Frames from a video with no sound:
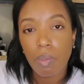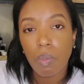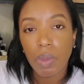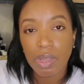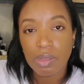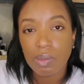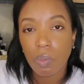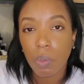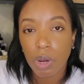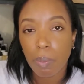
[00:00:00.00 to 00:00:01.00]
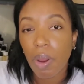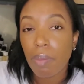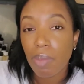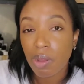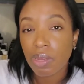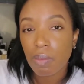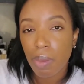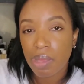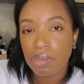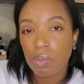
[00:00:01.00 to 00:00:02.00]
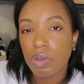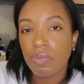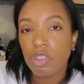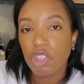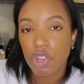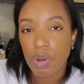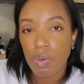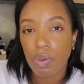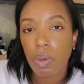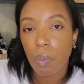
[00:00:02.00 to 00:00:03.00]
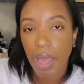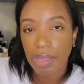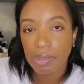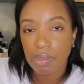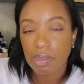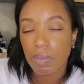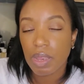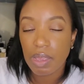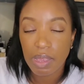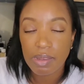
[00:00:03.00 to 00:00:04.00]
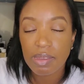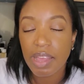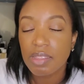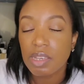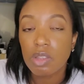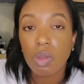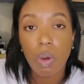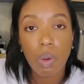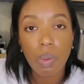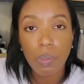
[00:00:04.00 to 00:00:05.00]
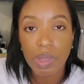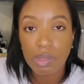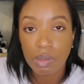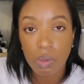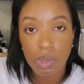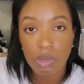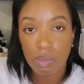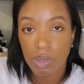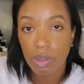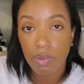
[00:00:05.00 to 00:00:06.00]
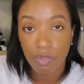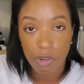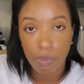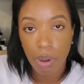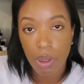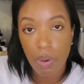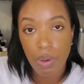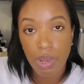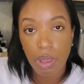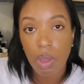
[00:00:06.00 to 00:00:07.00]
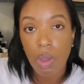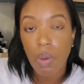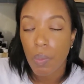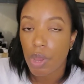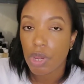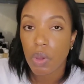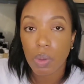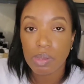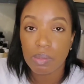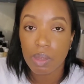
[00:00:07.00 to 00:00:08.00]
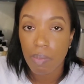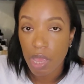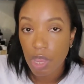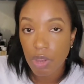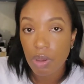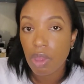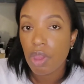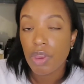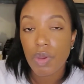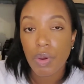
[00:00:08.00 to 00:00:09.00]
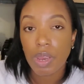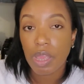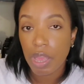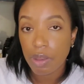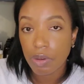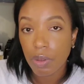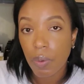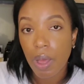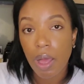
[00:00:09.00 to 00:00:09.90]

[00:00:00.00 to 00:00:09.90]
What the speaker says: wicks work primarily best with certain waxes. But again, testing is always going to be your first priority when you're going to be making your candle.